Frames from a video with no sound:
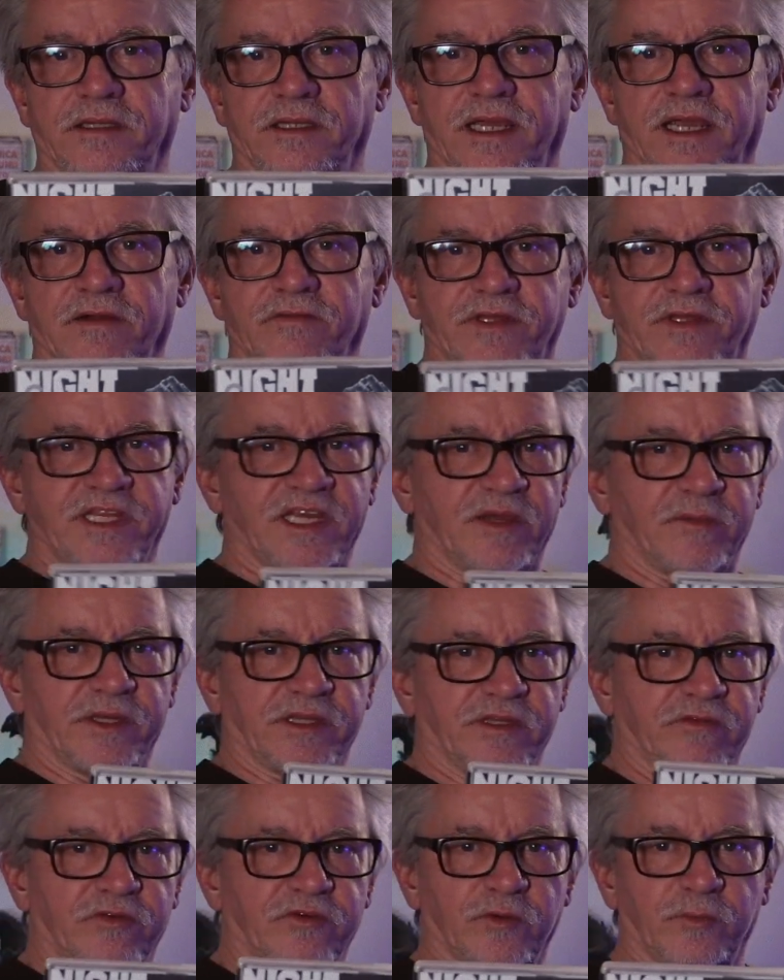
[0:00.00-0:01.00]
Everything about
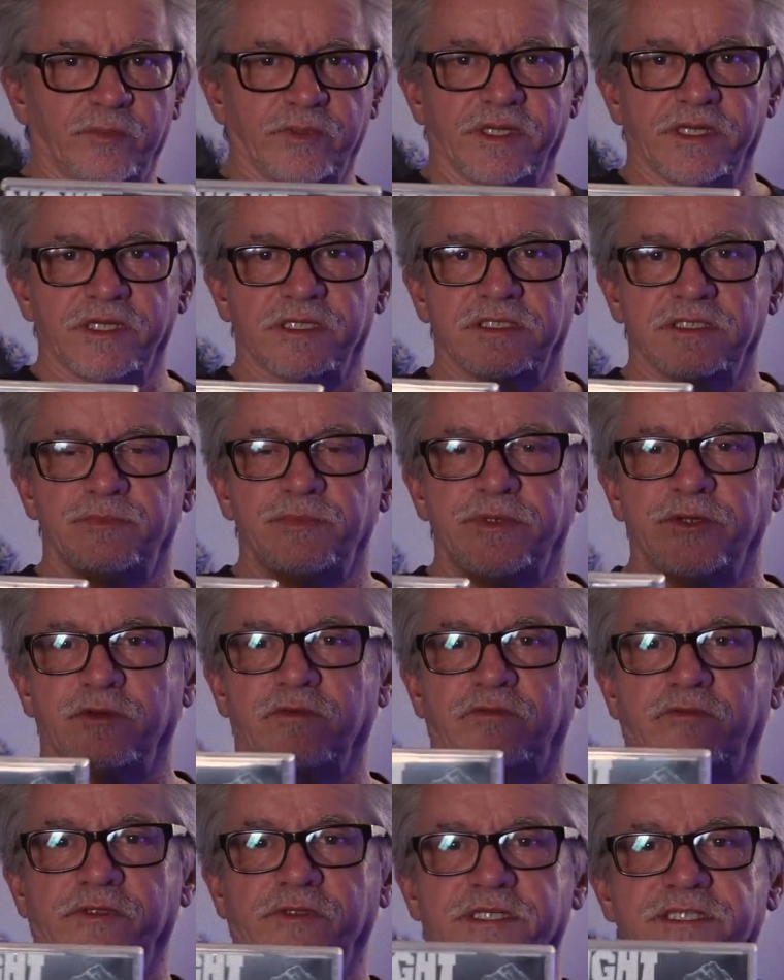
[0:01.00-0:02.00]
the film plays
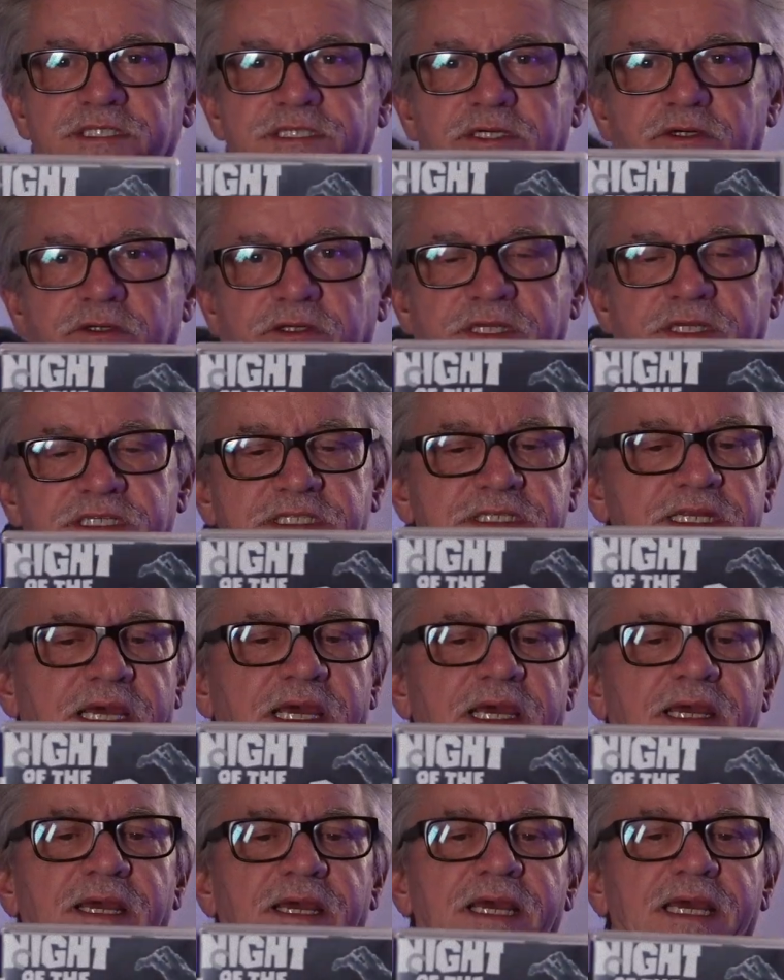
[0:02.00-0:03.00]
beautifully still to this
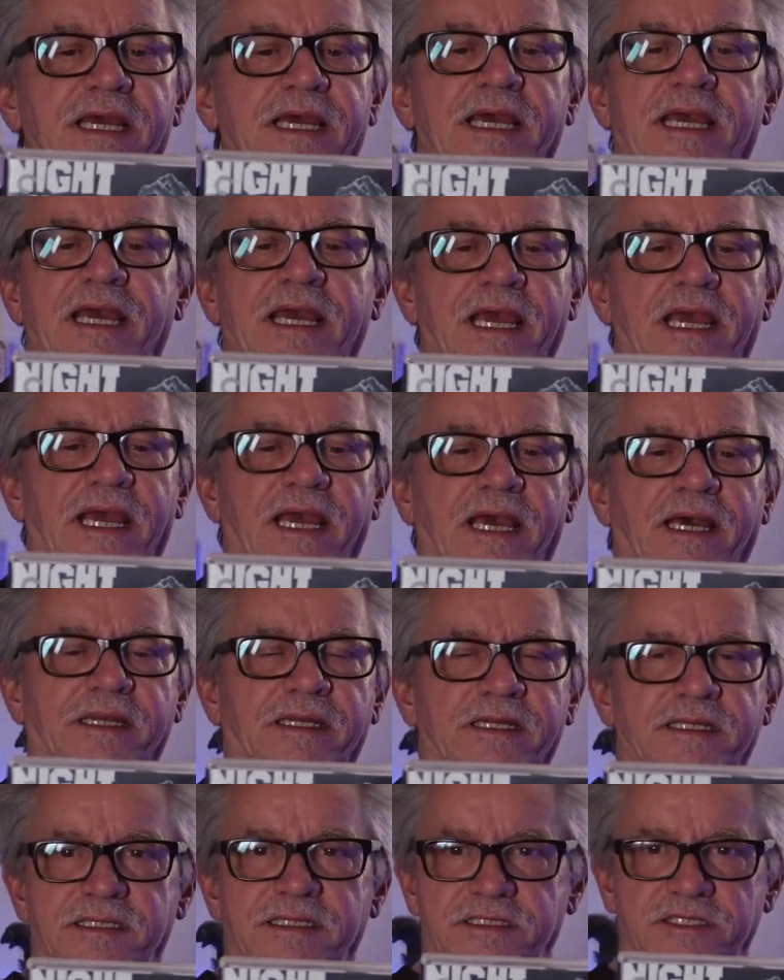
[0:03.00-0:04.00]
day, and
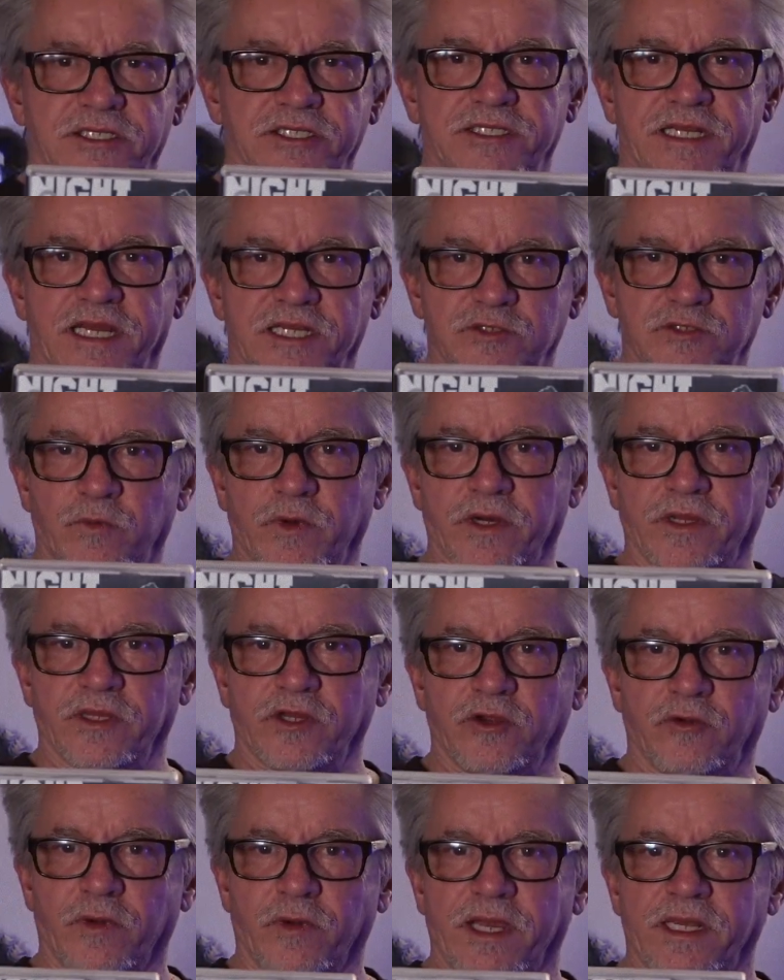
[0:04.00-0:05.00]
it just has one of the
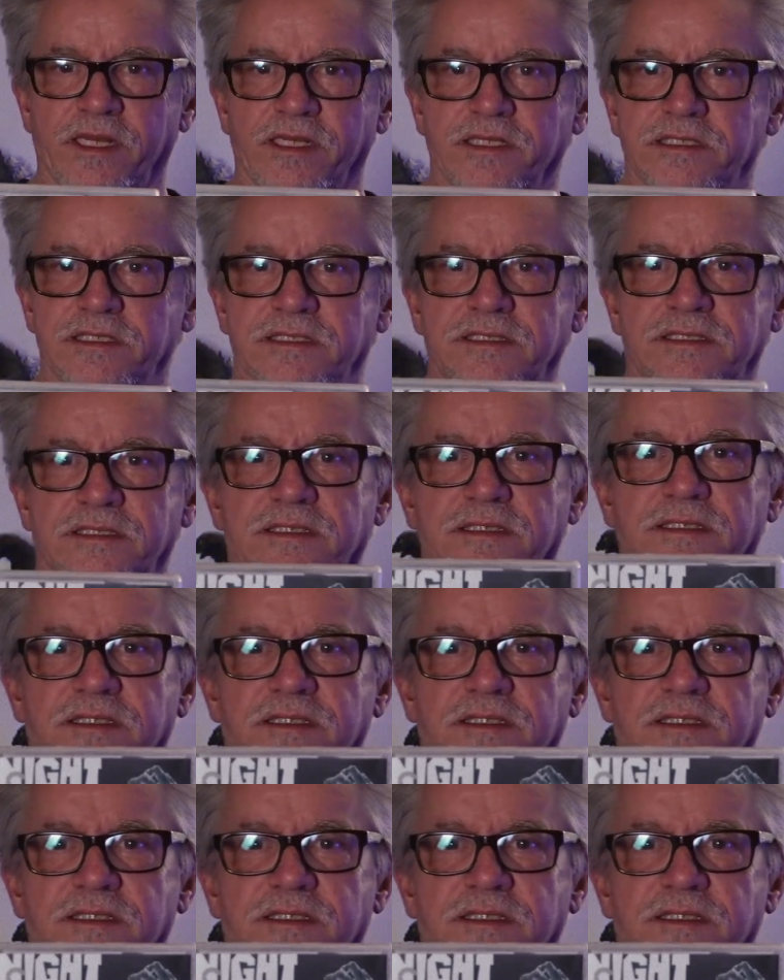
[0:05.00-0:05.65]
greatest,